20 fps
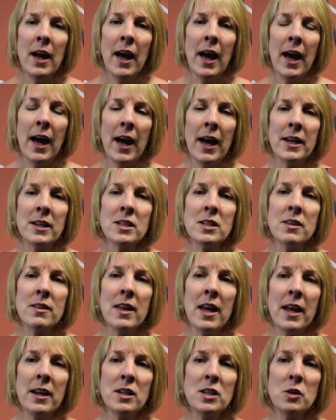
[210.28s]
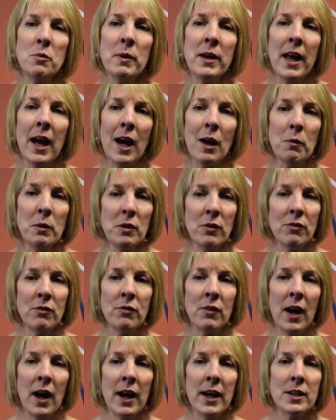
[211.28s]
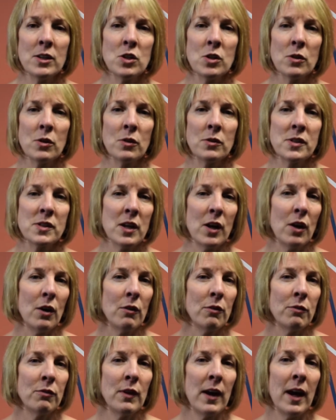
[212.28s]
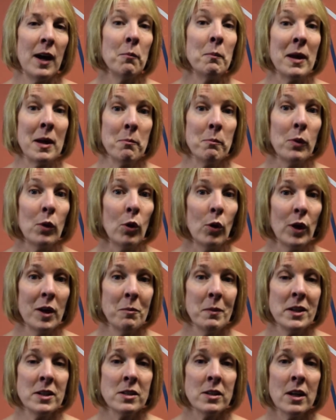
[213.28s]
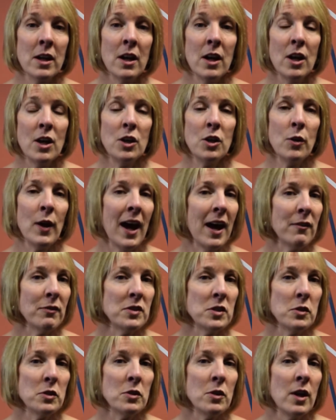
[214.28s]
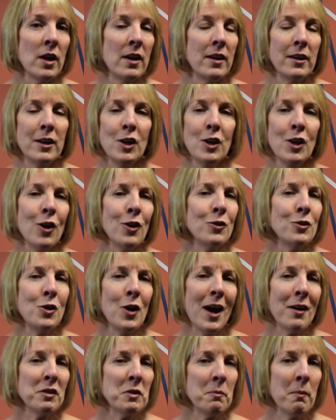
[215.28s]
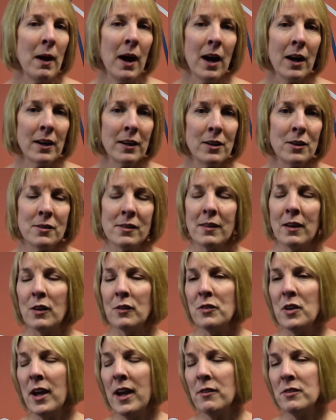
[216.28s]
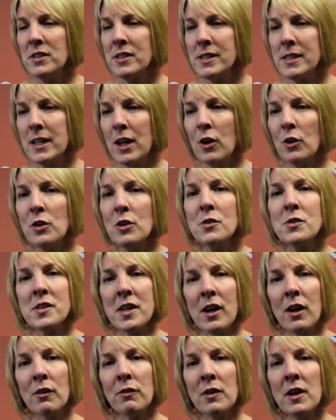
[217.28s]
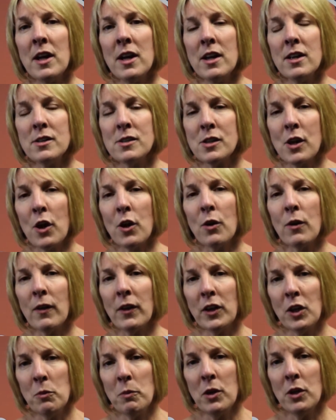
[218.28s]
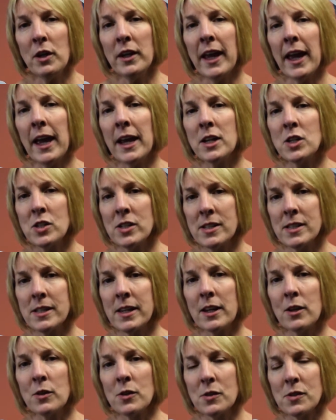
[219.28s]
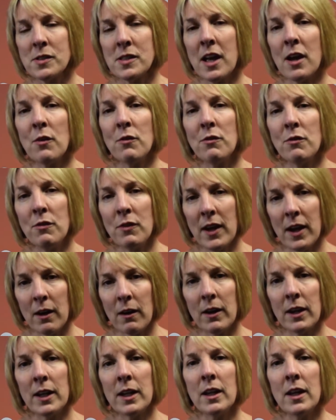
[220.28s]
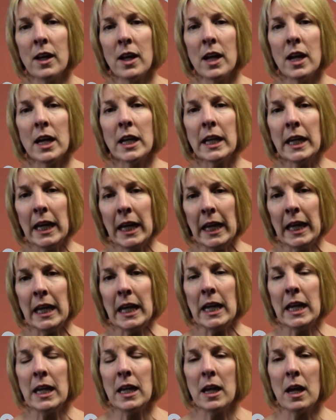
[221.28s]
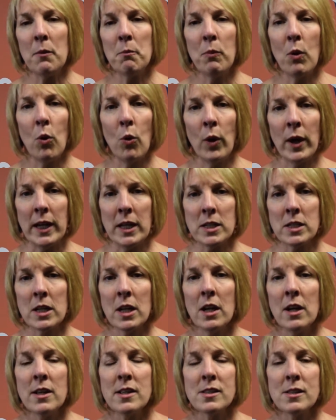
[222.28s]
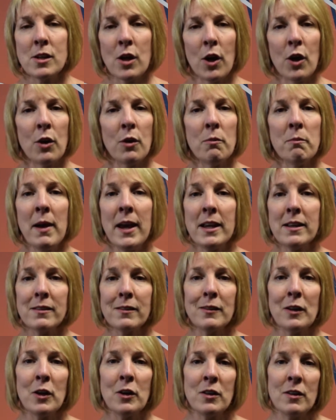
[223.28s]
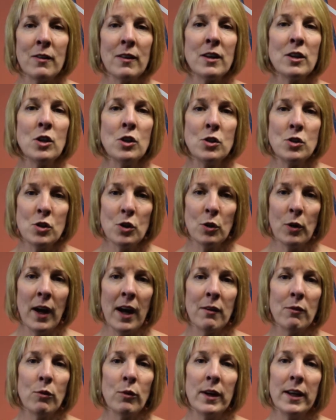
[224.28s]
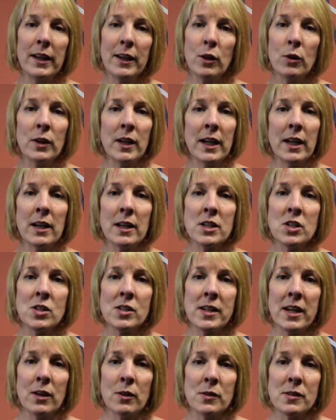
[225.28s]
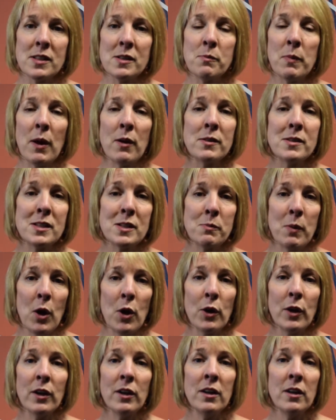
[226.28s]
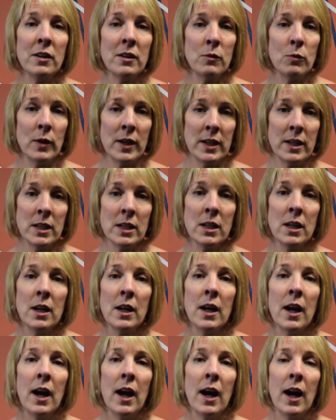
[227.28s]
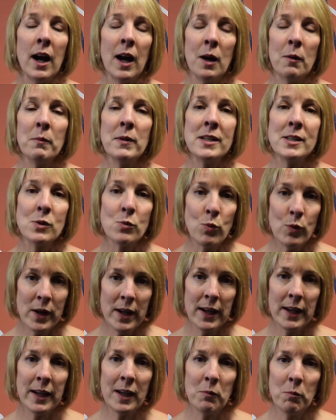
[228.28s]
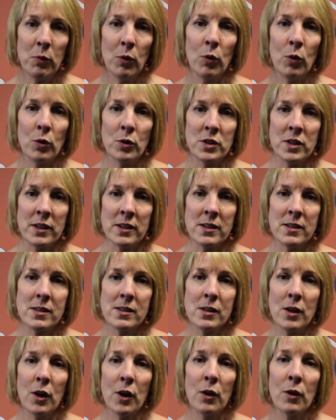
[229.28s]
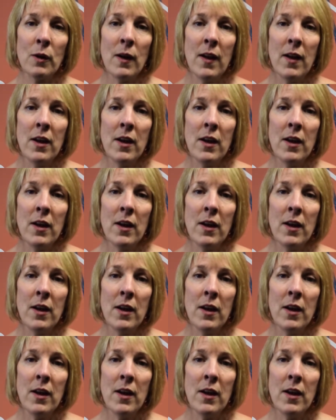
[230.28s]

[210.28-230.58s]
And then to be able to find yourself employment, you have to market yourself, you have to sell yourself. So communication skills are a very key point. So make certain that you do have really good English skills, both spoken and written, is really important. So